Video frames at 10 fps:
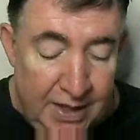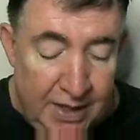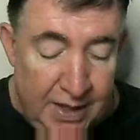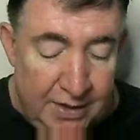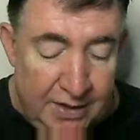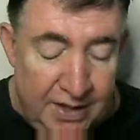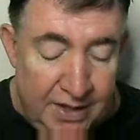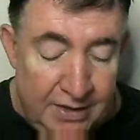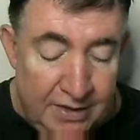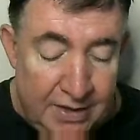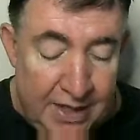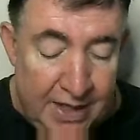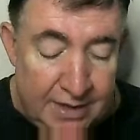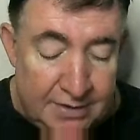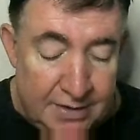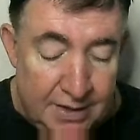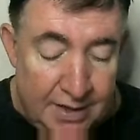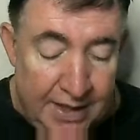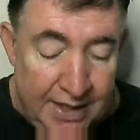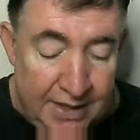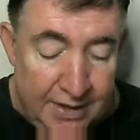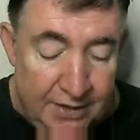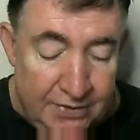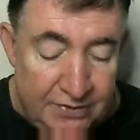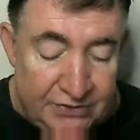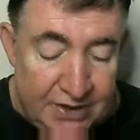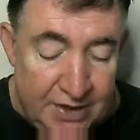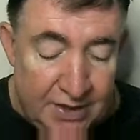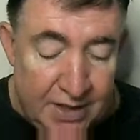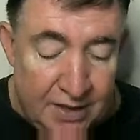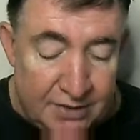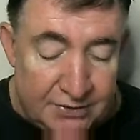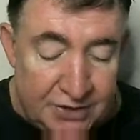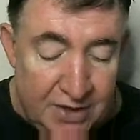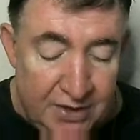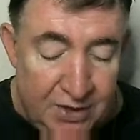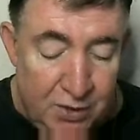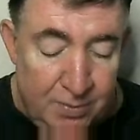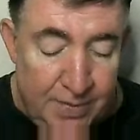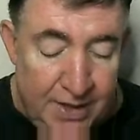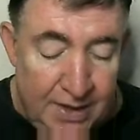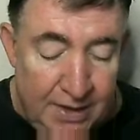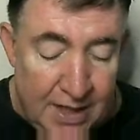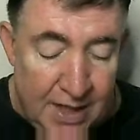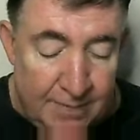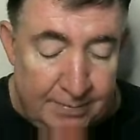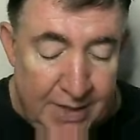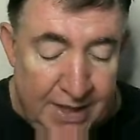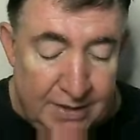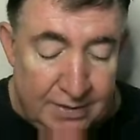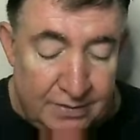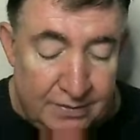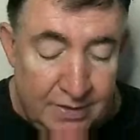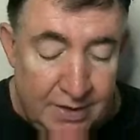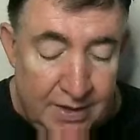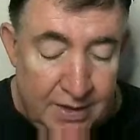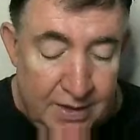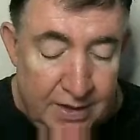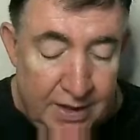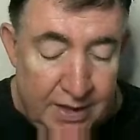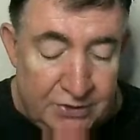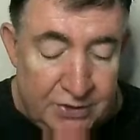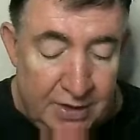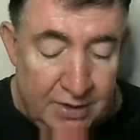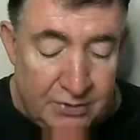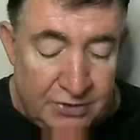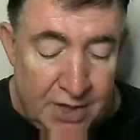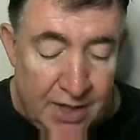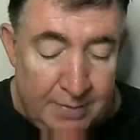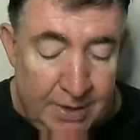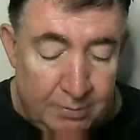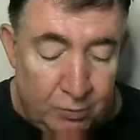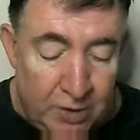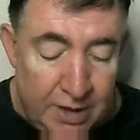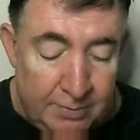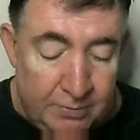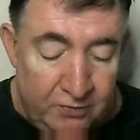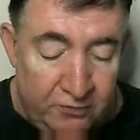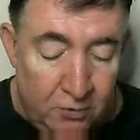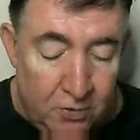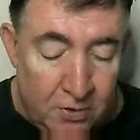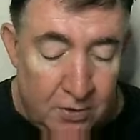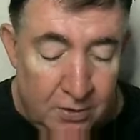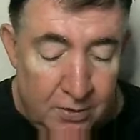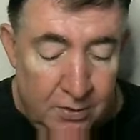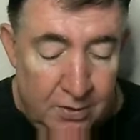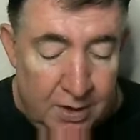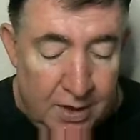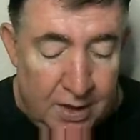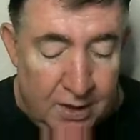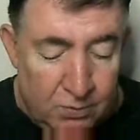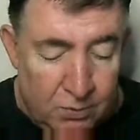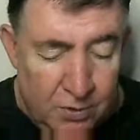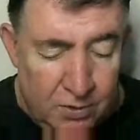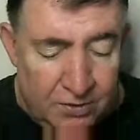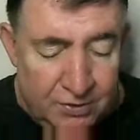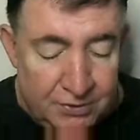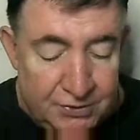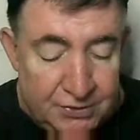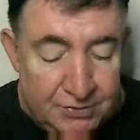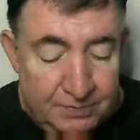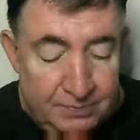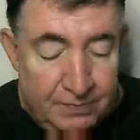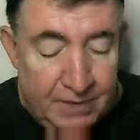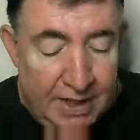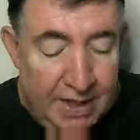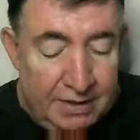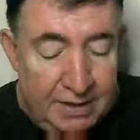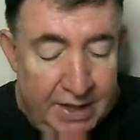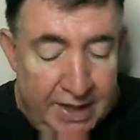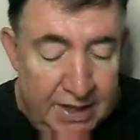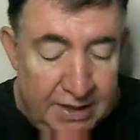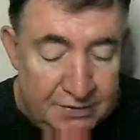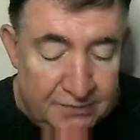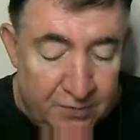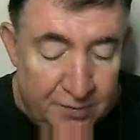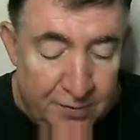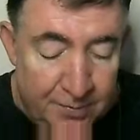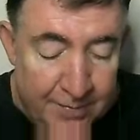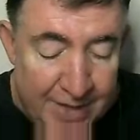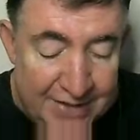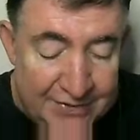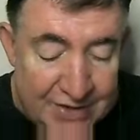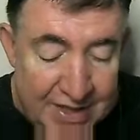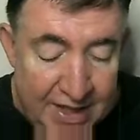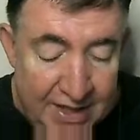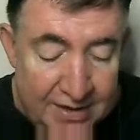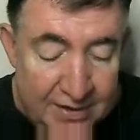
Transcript: and in that uh, and in the synagogue shall you be uh, beaten, and she uh, shall be brought before uh, rulers and kings for my sake